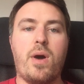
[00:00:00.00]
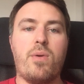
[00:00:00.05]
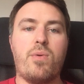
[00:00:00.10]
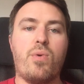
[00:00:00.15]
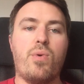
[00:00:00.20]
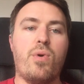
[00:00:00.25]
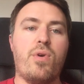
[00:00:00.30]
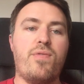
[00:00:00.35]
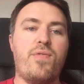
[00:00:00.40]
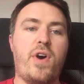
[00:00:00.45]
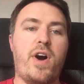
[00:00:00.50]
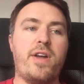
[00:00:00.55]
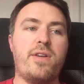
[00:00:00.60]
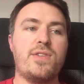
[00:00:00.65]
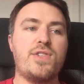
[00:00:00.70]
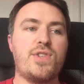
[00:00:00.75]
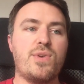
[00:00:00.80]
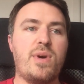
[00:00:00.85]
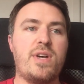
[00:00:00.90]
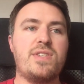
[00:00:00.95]
Cup
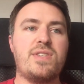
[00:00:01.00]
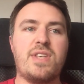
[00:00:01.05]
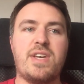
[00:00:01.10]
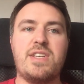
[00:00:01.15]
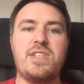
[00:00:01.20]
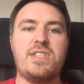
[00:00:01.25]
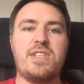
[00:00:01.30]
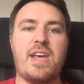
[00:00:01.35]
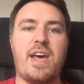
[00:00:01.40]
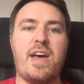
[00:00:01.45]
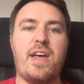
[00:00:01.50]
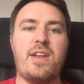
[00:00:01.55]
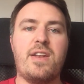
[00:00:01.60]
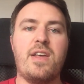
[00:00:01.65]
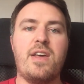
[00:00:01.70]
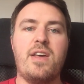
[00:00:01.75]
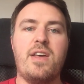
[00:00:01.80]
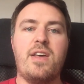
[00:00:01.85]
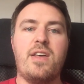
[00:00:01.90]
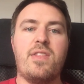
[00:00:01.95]
quarterfinals, so as they stand,
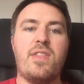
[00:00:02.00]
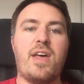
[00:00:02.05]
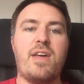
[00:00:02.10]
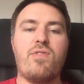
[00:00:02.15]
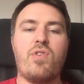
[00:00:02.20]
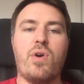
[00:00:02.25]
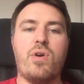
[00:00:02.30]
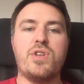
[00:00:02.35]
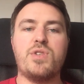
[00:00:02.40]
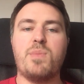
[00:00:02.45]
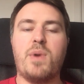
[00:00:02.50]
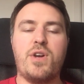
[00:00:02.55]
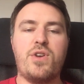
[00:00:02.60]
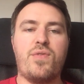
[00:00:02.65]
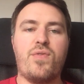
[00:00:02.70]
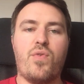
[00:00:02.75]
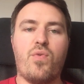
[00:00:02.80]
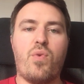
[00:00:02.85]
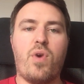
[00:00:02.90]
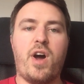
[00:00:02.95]
they've got as much
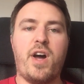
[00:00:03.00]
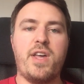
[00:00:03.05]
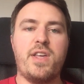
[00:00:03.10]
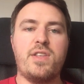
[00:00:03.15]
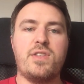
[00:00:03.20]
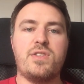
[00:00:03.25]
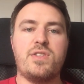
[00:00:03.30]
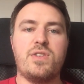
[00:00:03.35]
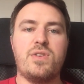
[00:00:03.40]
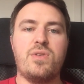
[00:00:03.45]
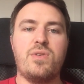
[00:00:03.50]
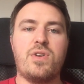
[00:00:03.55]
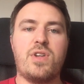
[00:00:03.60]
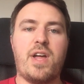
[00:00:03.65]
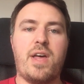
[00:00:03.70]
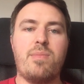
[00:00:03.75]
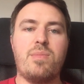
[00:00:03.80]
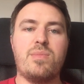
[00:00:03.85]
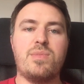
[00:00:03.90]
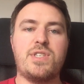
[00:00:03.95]
of a right to
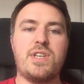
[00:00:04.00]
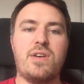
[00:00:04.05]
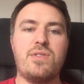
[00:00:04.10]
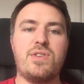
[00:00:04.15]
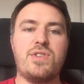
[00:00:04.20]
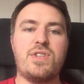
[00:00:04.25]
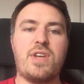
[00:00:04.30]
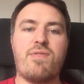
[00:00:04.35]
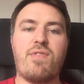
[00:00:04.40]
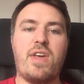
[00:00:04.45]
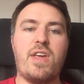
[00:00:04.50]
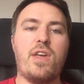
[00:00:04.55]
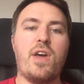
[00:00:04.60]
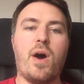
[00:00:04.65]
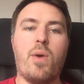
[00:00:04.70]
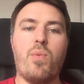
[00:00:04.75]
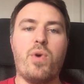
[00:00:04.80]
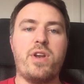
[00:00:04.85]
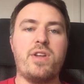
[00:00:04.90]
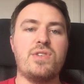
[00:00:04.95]
claim themselves as FA
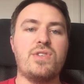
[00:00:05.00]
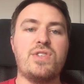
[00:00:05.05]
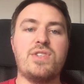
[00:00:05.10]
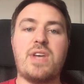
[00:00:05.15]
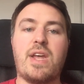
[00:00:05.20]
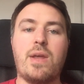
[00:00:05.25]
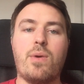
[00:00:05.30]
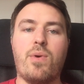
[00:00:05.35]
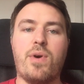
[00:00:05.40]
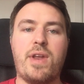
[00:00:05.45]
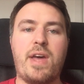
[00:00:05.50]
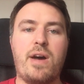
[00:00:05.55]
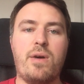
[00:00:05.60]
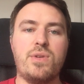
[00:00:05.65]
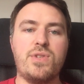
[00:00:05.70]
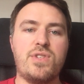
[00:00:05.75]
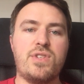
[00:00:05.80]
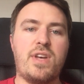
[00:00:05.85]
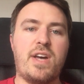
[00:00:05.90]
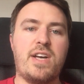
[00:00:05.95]
Cup winners as anyone
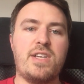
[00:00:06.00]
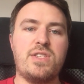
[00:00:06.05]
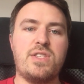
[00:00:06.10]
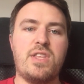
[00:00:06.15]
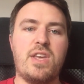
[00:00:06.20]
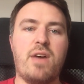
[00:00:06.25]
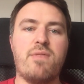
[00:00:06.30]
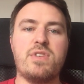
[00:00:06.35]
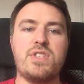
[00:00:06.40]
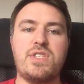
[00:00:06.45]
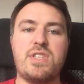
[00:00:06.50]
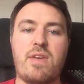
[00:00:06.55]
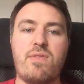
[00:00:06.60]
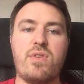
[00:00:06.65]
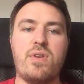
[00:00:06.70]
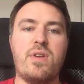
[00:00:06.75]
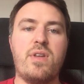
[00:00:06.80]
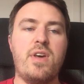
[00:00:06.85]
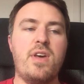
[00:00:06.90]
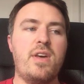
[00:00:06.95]
else, as the other
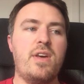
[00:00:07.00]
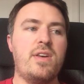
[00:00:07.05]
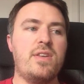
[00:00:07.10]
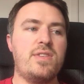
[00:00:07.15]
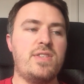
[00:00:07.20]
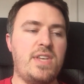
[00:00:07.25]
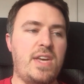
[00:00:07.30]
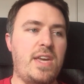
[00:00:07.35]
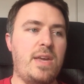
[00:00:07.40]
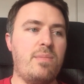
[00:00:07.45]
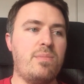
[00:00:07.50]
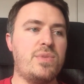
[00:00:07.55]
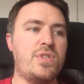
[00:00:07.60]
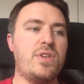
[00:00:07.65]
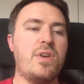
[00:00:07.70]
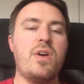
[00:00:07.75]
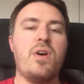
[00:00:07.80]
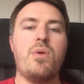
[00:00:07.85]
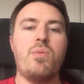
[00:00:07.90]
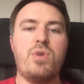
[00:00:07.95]
seven
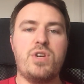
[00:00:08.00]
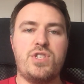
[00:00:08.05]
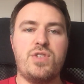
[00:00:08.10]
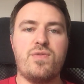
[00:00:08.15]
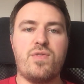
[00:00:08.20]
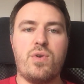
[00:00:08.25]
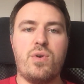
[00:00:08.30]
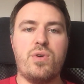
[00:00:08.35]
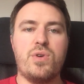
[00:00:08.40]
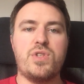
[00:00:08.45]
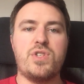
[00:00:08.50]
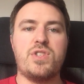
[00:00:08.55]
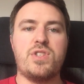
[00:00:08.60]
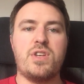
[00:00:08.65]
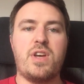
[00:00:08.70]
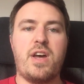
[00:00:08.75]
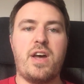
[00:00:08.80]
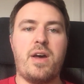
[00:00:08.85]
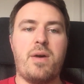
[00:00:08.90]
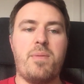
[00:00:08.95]
teams, which of course,